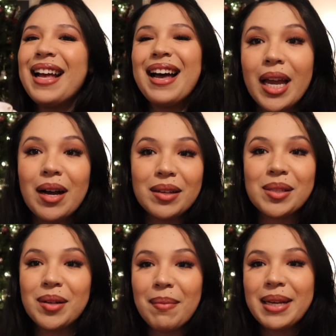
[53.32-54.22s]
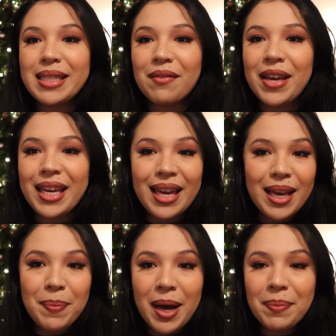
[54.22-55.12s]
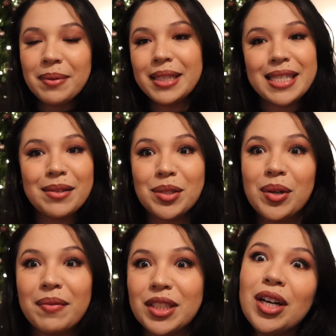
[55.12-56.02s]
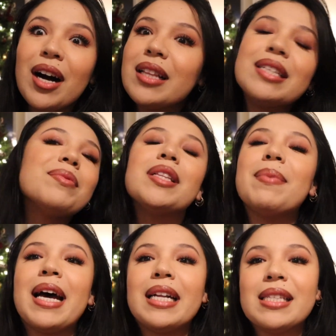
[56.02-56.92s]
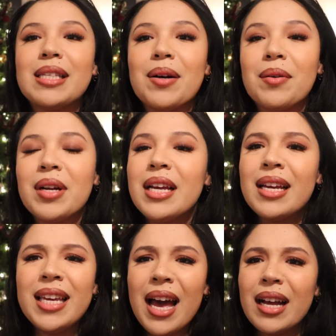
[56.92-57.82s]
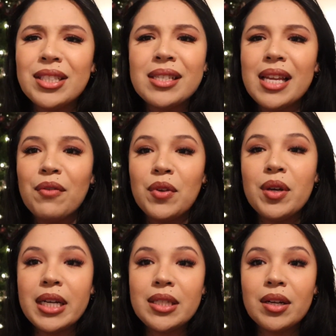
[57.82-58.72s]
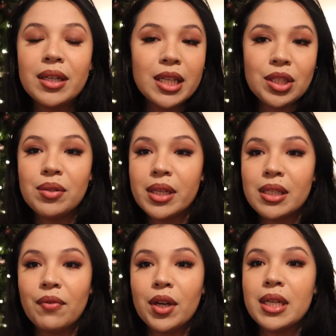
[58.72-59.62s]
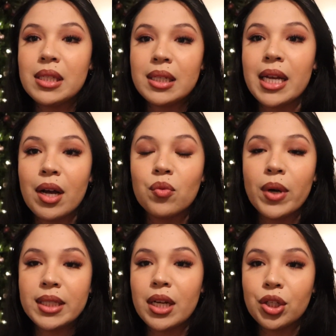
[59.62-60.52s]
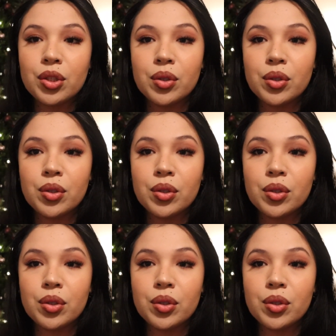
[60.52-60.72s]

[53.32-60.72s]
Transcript: I also got myself a cake pop because I was craving chocolate really bad. So yeah, just if you guys are gonna do this, if you're gonna sit down, write down your